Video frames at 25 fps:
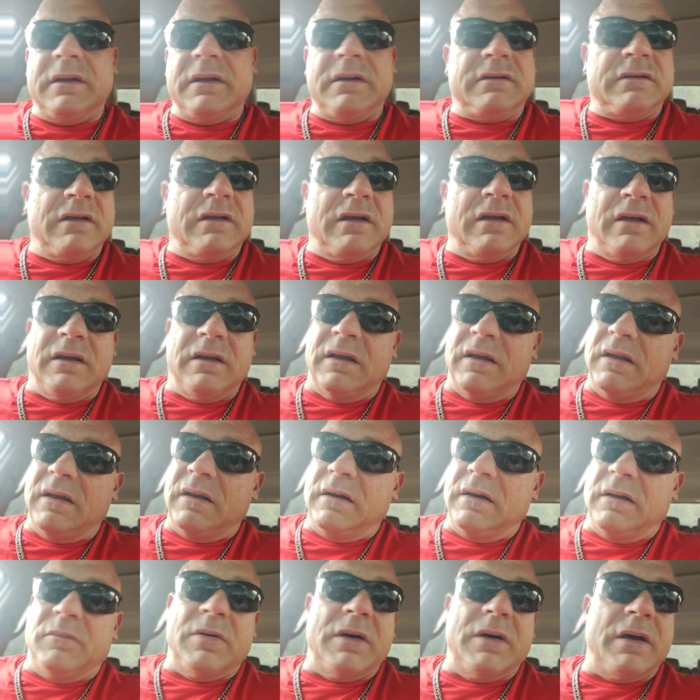to
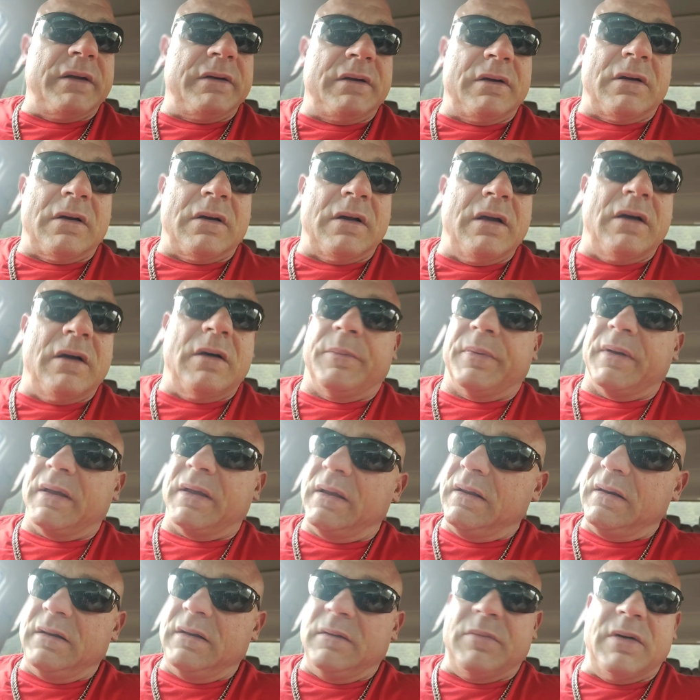anybody or help
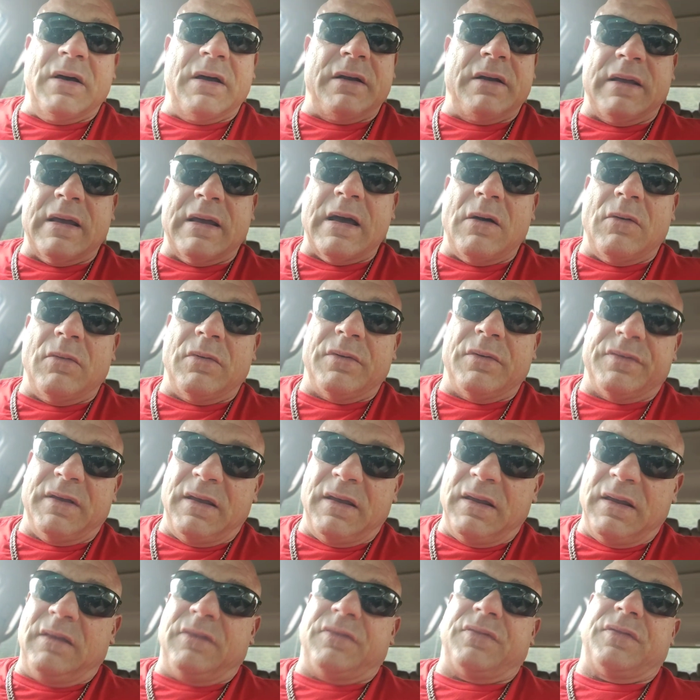anybody out with
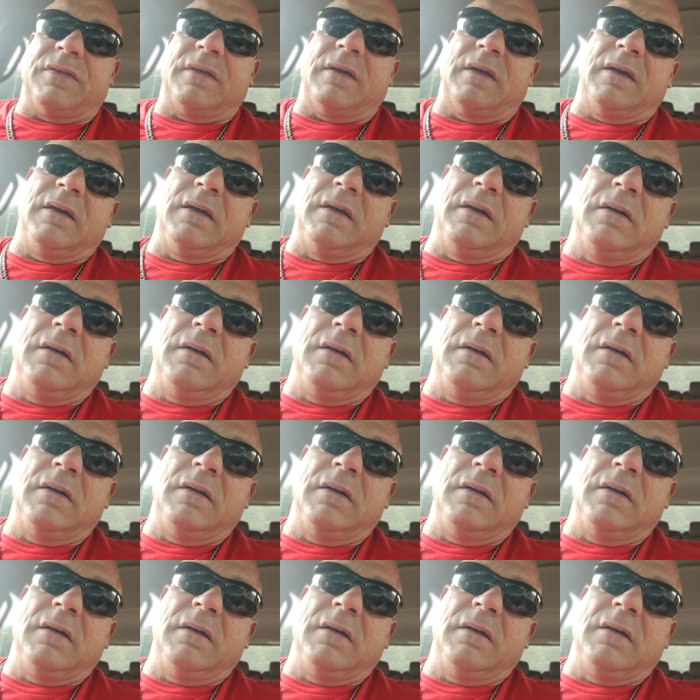anything,